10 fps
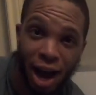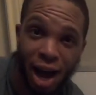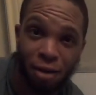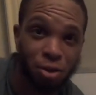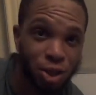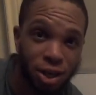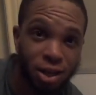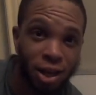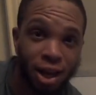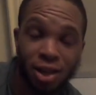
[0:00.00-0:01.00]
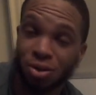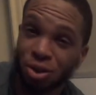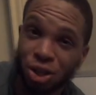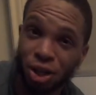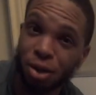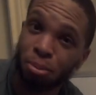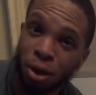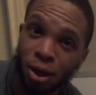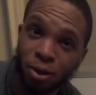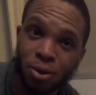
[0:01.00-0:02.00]
have cheat days or cheat
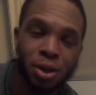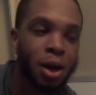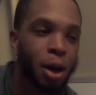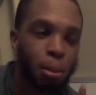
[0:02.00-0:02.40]
meals,